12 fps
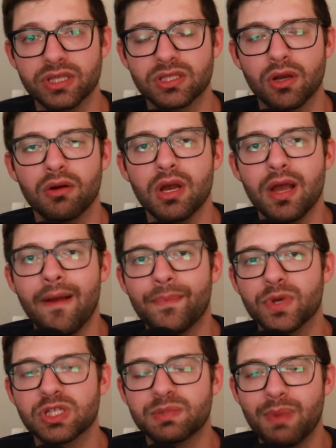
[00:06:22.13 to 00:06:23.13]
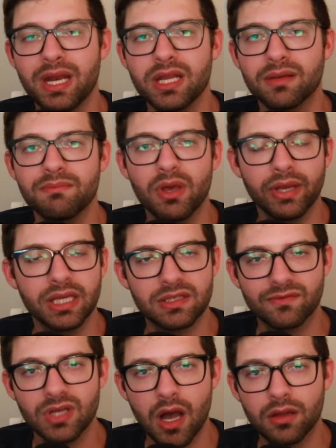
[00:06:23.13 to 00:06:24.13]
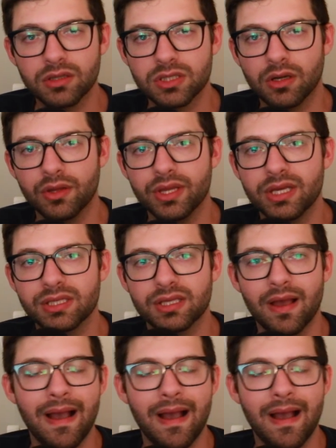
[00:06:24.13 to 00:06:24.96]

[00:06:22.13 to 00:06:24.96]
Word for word: So they're spending millions of dollars on this